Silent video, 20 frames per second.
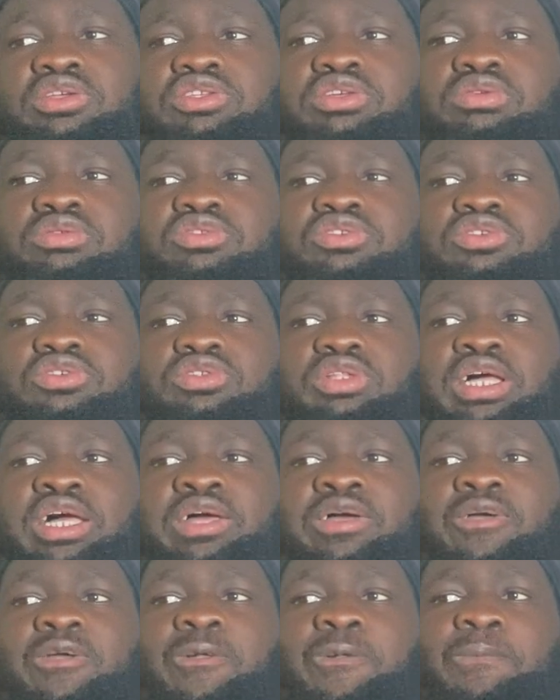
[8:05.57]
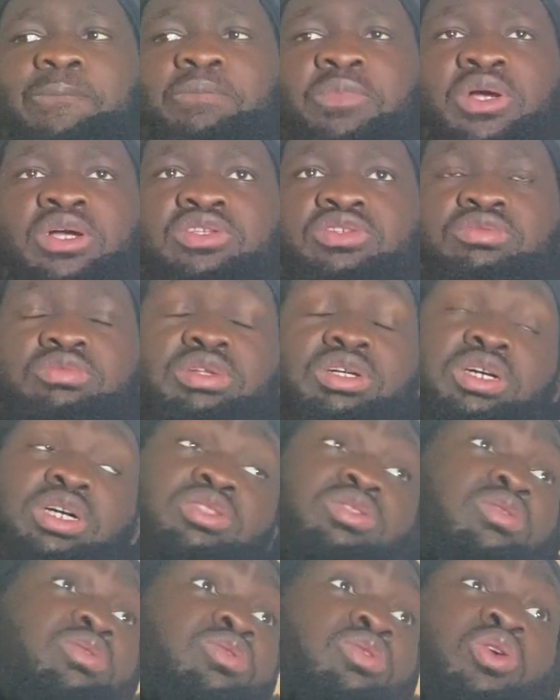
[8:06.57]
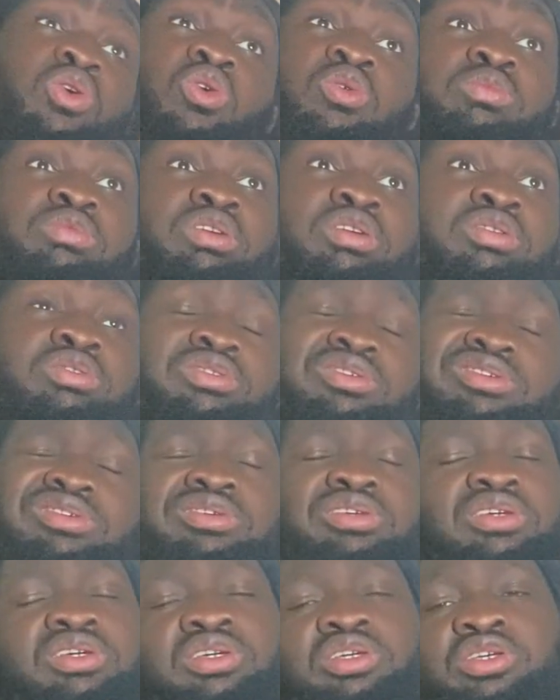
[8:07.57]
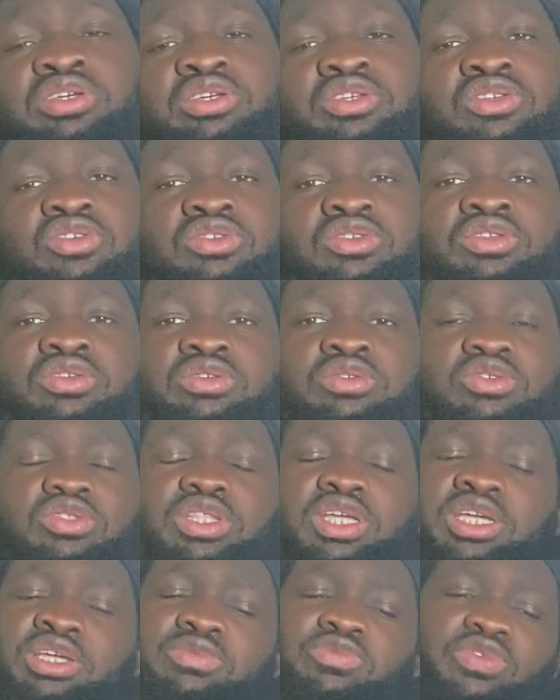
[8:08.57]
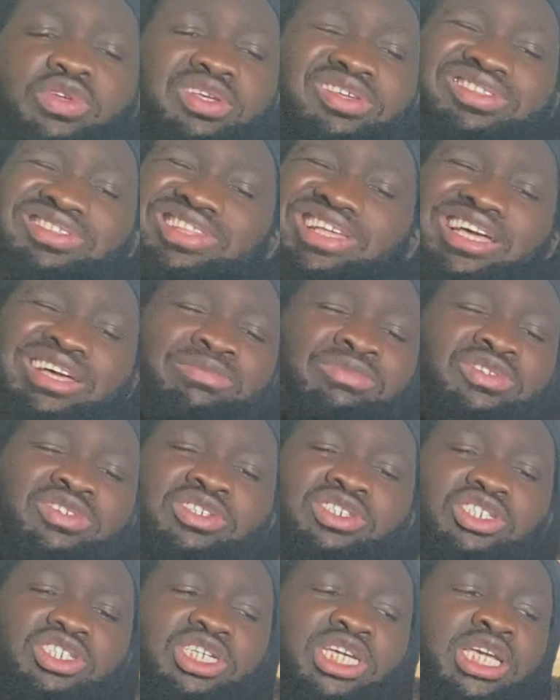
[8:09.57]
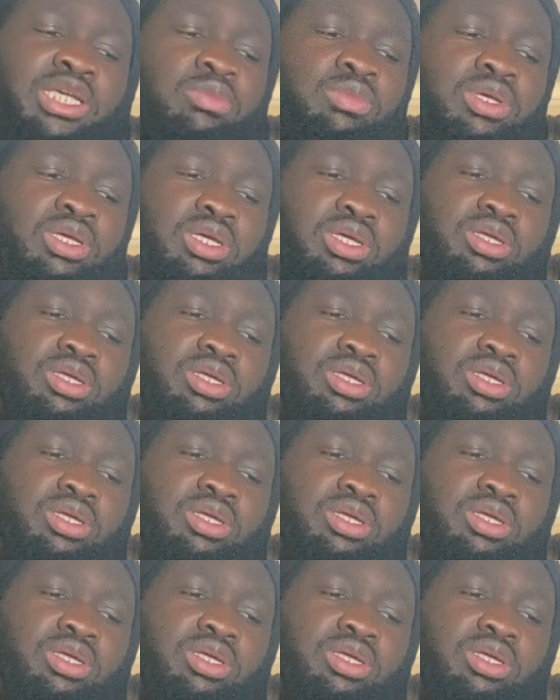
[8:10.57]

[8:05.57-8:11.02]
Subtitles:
someone's just like. Mercy, like, I don't know, bro. Yeah. You know, they're thinking, damn, it's a shame.